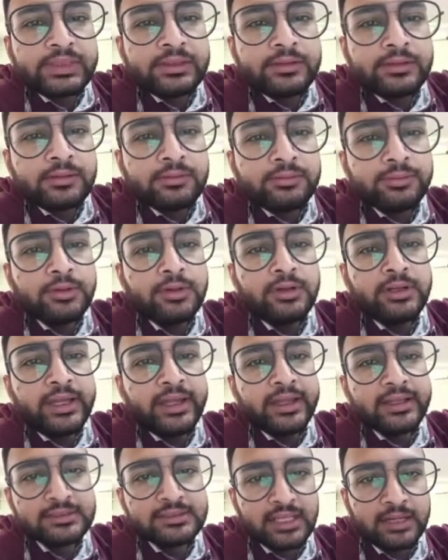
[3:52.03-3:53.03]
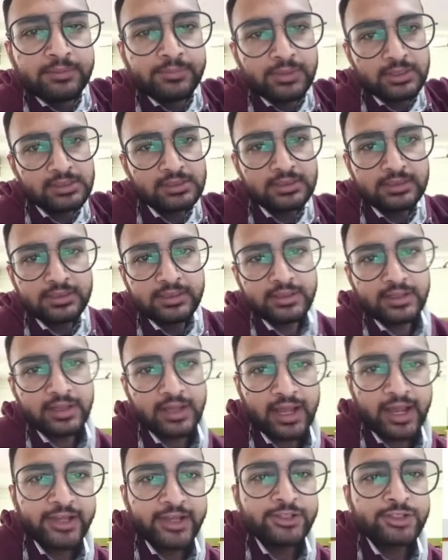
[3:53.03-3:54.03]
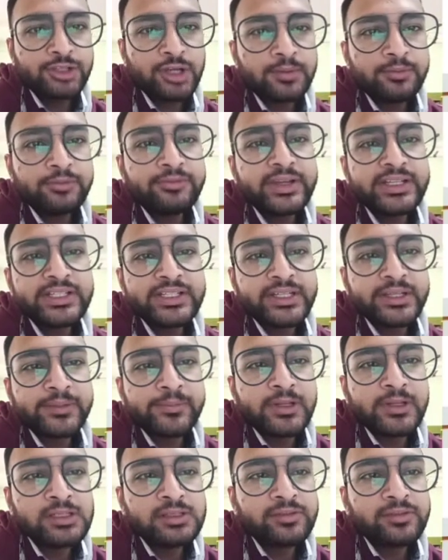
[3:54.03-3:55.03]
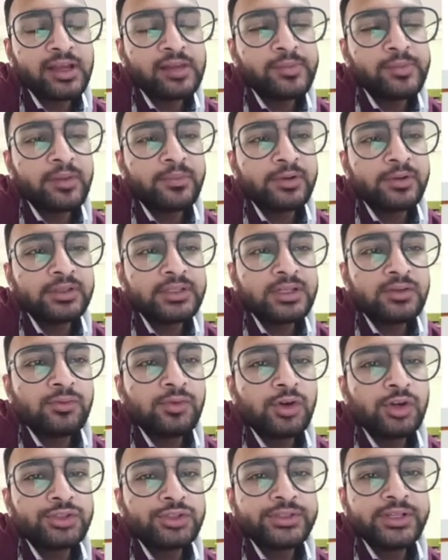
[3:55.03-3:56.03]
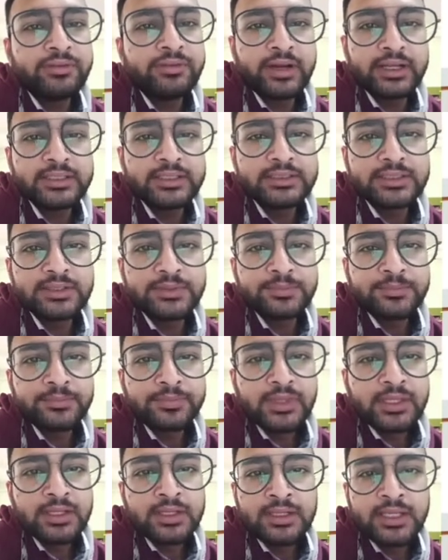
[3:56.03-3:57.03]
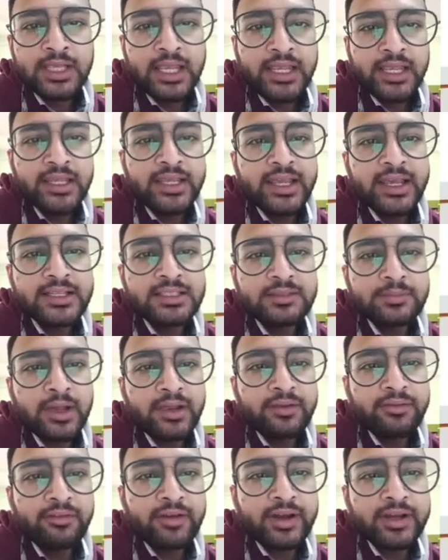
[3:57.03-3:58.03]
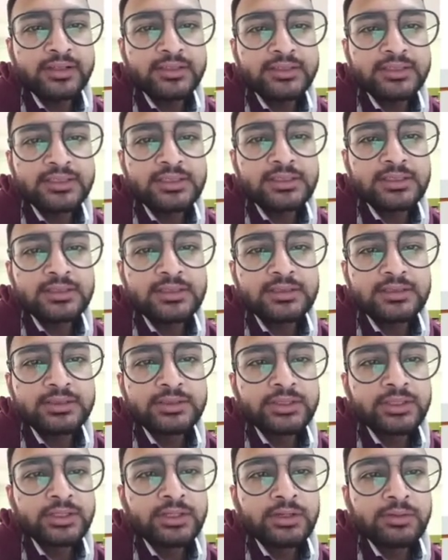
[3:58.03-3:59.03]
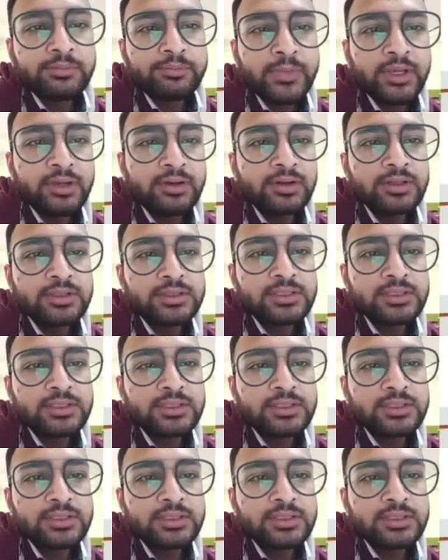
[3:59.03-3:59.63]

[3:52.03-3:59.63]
For examples, I chopped vegetables while my brother washed the rice. He has my friends because